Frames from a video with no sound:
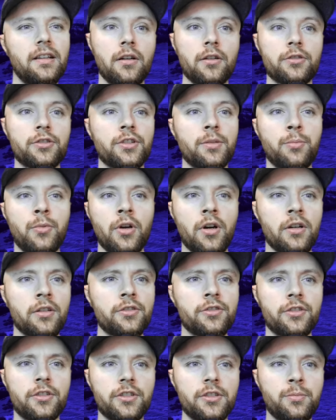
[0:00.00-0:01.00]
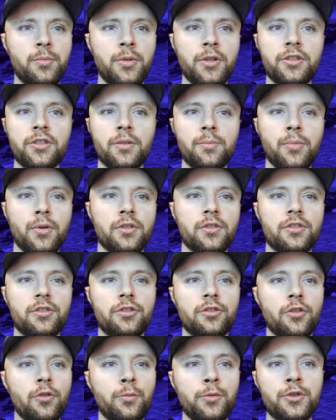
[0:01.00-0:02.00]
Our subconscious picks up on
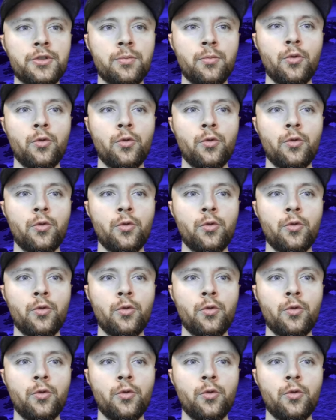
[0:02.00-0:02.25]
so much